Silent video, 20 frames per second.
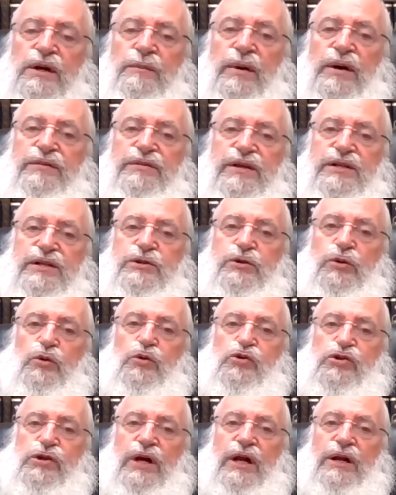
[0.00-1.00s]
But this
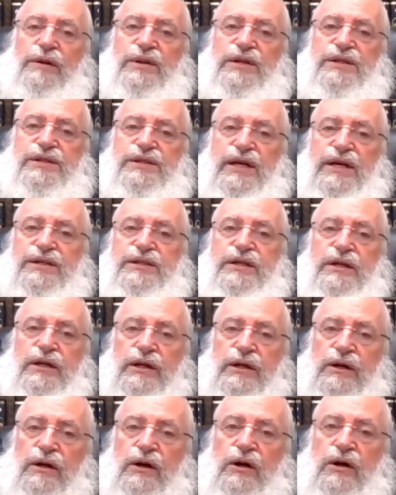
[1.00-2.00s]
Yerushalmi says,
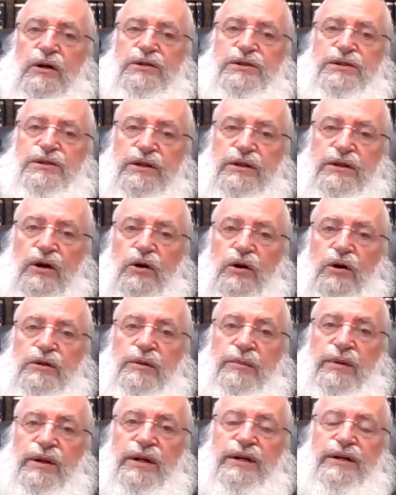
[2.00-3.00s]
Osad
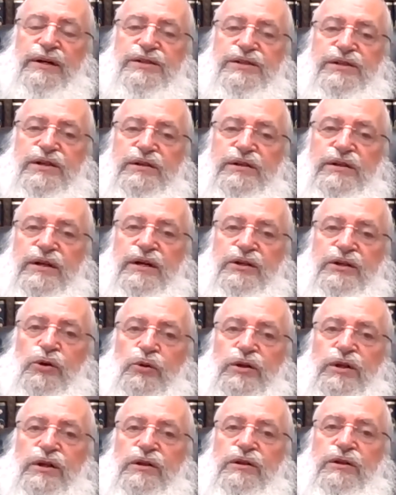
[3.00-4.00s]
Odom Litnasadin, you
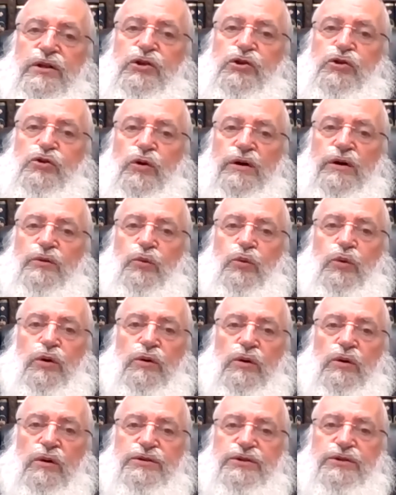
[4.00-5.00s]
didn't enjoy the
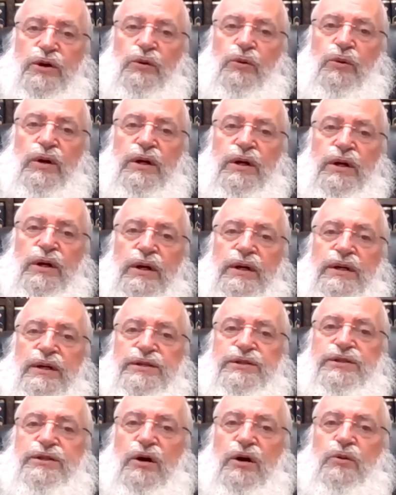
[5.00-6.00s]
world, so
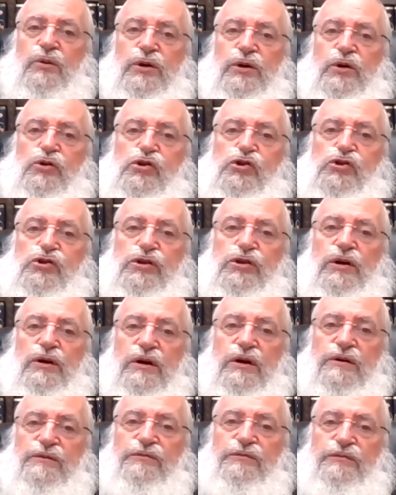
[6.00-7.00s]
you should
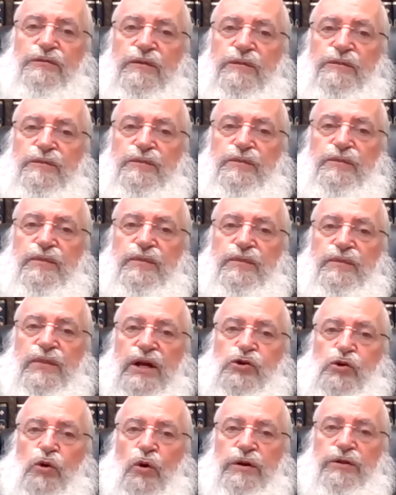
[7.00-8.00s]
have
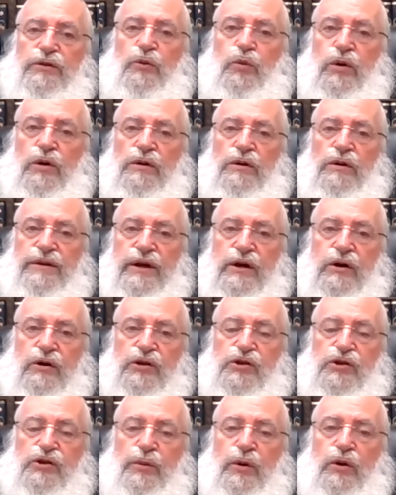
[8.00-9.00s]
enjoyed the world that
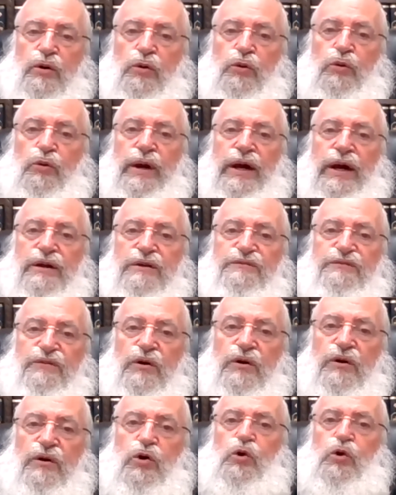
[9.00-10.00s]
HaKadosh Baruch Hu created.
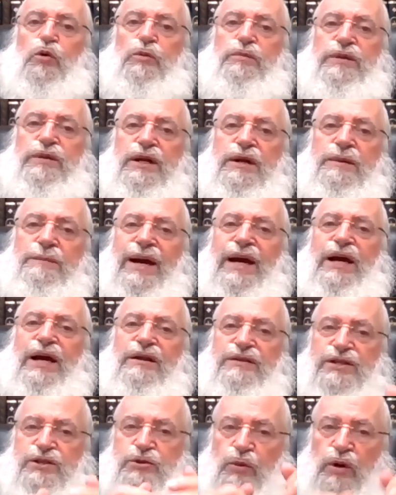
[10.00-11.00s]
For whom did he
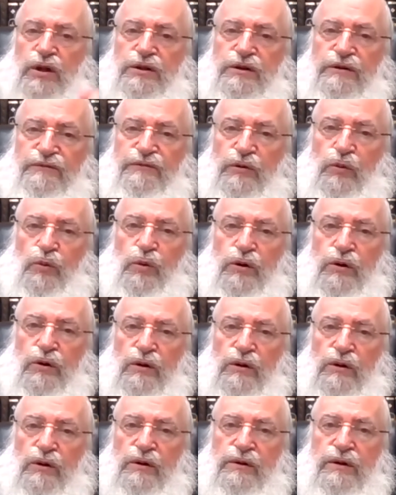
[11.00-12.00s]
make this wonderful
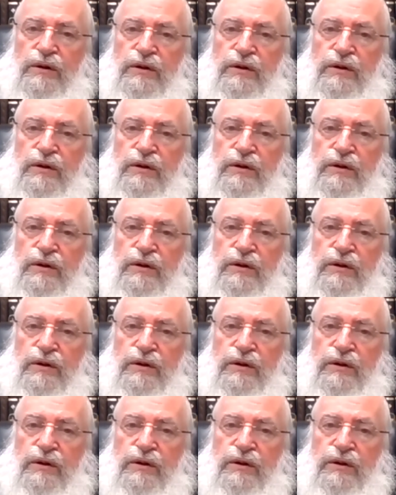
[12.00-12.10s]
world?